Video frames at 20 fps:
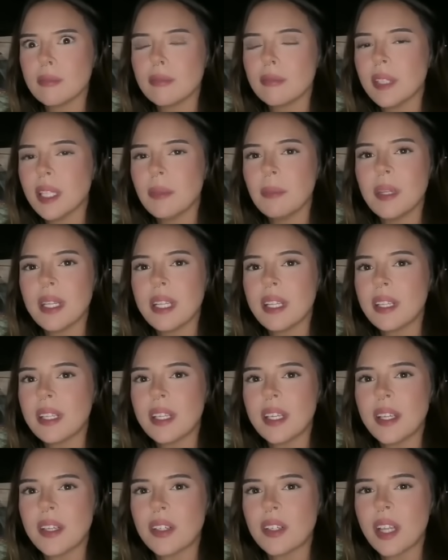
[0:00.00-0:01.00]

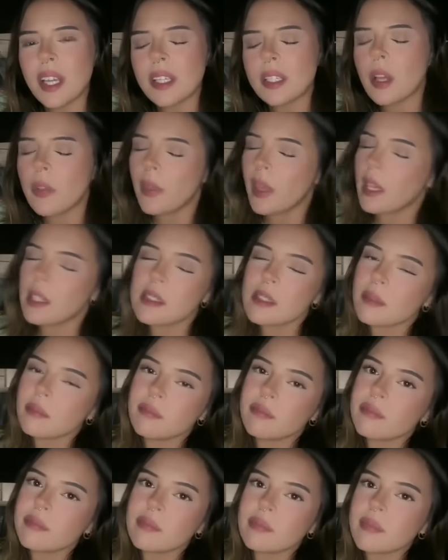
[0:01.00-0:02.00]
immediately you're like, no thanks,
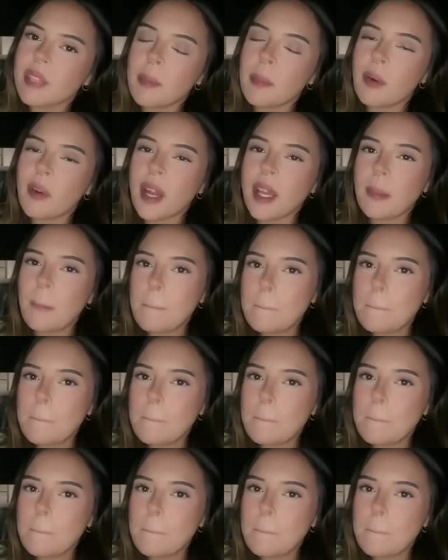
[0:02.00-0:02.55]
I'm all right?